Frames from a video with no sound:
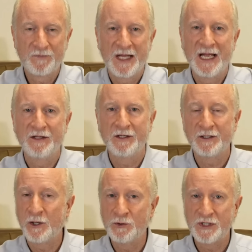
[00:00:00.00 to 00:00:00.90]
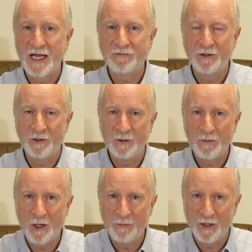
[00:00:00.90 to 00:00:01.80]
And then it goes after the
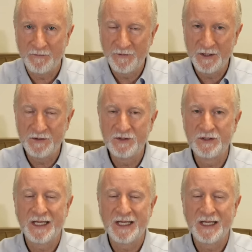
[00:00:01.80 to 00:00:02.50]
Department of Defense,